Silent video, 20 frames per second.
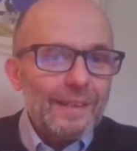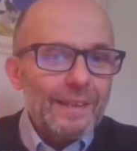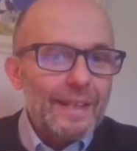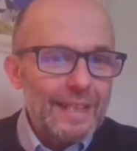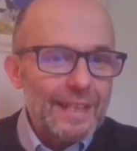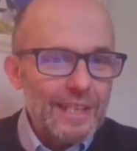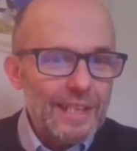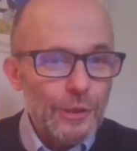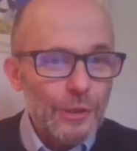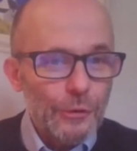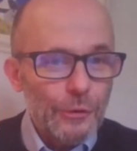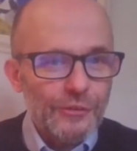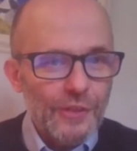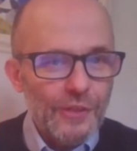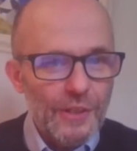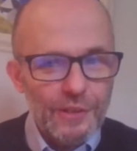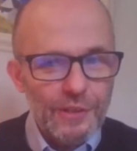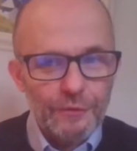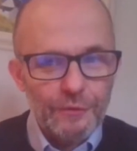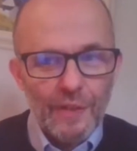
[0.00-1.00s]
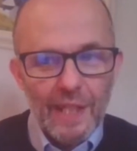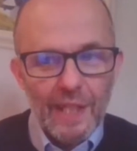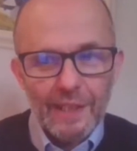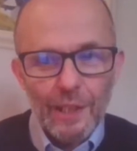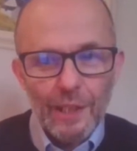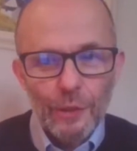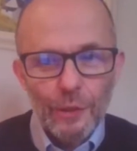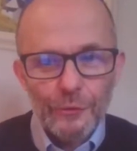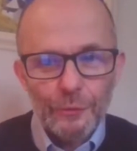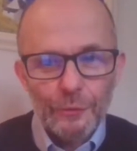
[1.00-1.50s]
EU Studies Fair
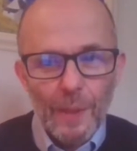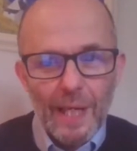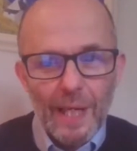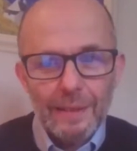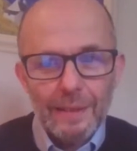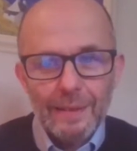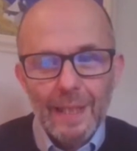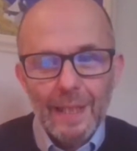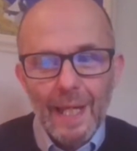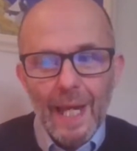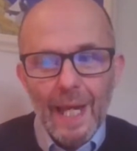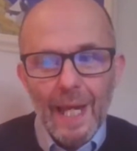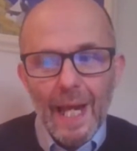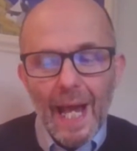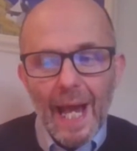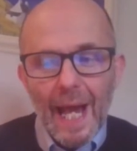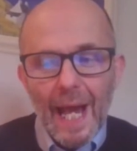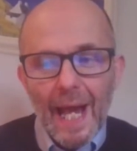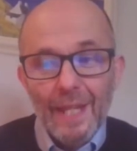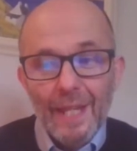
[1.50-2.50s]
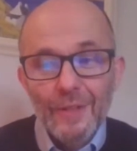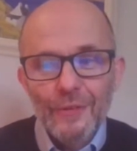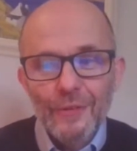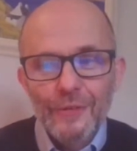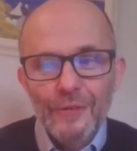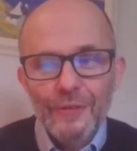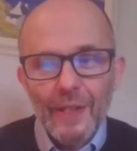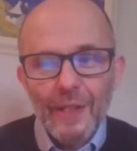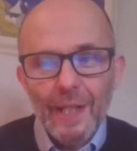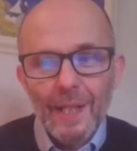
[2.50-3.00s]
goes well. And
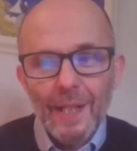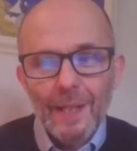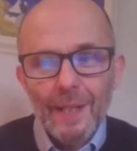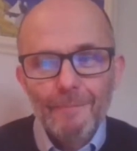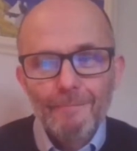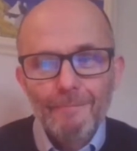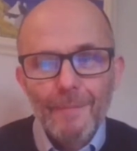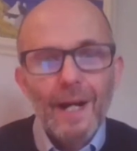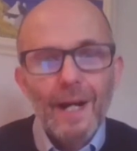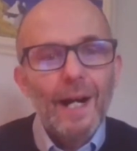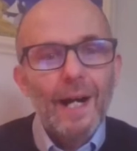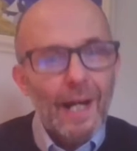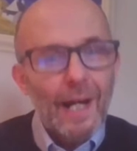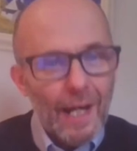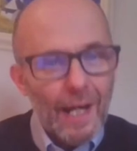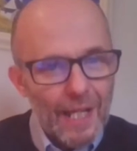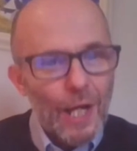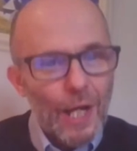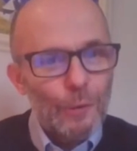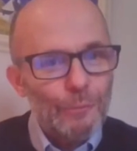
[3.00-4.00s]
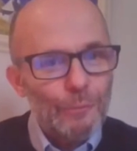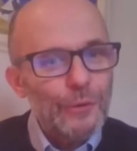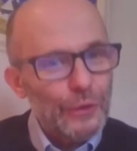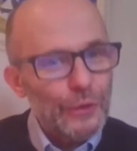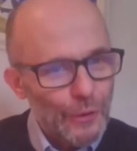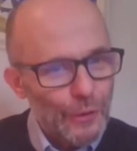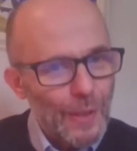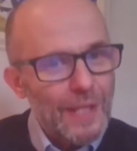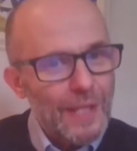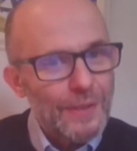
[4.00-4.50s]
I hope that
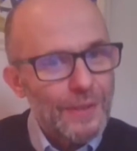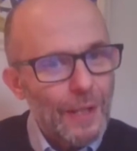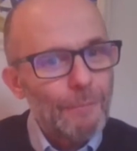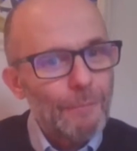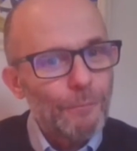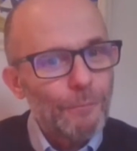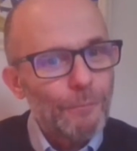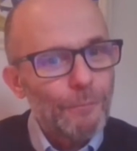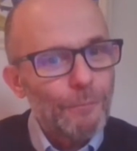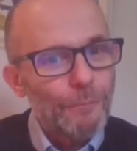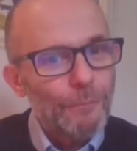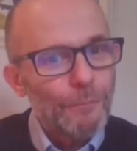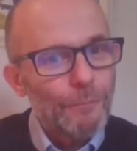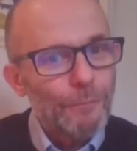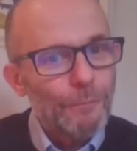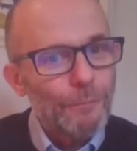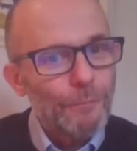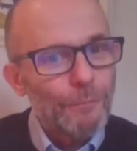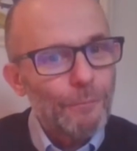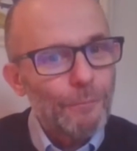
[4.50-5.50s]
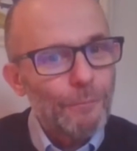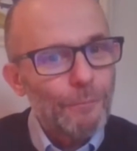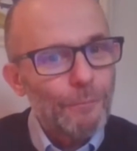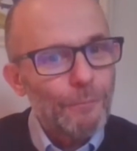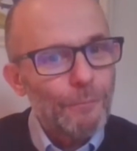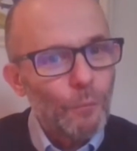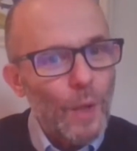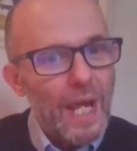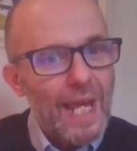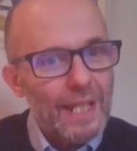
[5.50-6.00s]
you end up where you
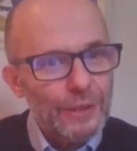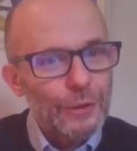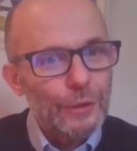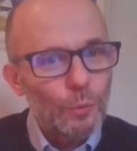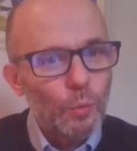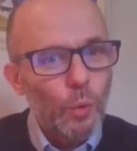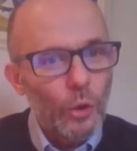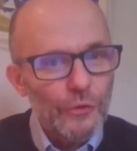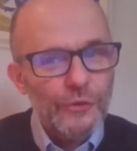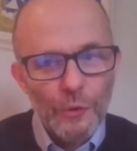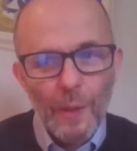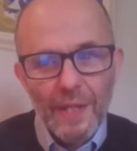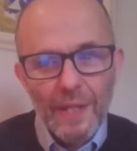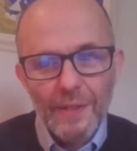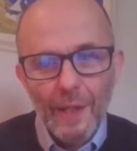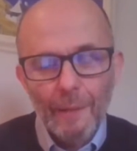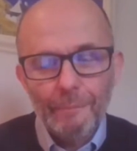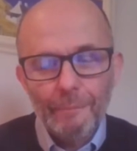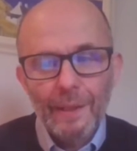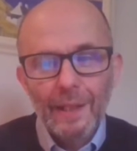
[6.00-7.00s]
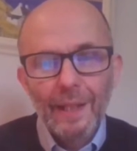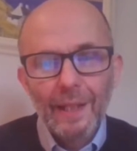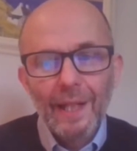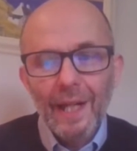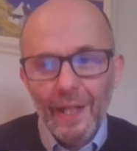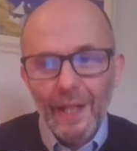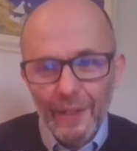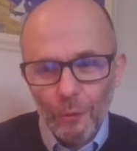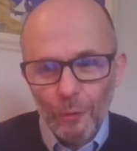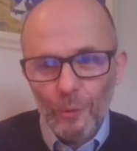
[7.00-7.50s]
want to end up. And I
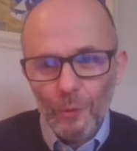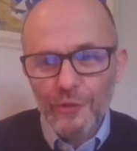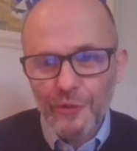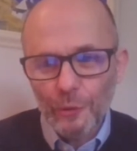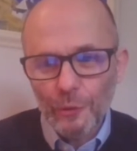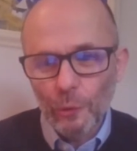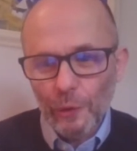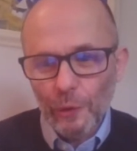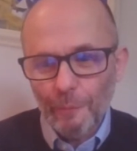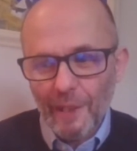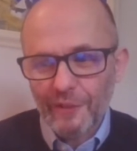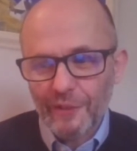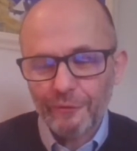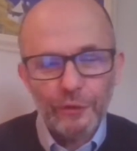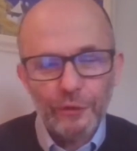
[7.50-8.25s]
wish you all the best for your